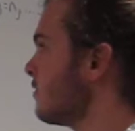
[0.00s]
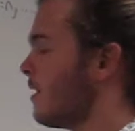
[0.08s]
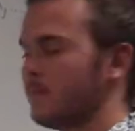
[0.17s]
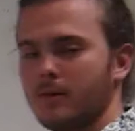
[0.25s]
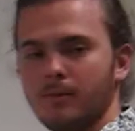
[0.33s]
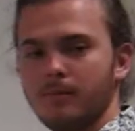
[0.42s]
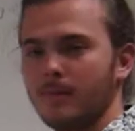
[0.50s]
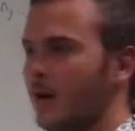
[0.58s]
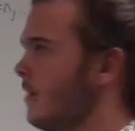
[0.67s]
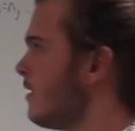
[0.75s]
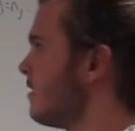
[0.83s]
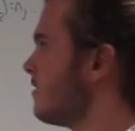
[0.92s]
number.
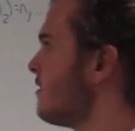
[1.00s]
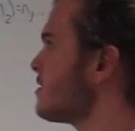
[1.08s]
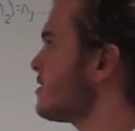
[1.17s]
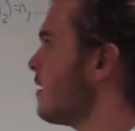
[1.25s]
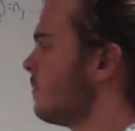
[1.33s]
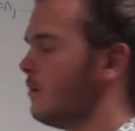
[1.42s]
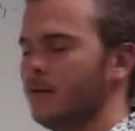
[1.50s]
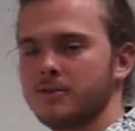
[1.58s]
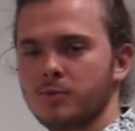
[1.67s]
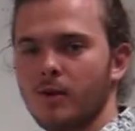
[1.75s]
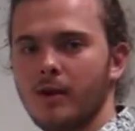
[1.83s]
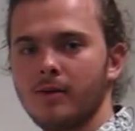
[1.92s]
And then a deficient number
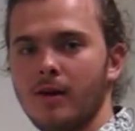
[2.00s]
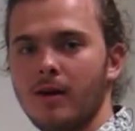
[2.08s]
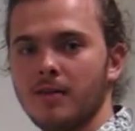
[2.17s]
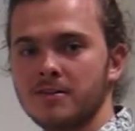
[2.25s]
is when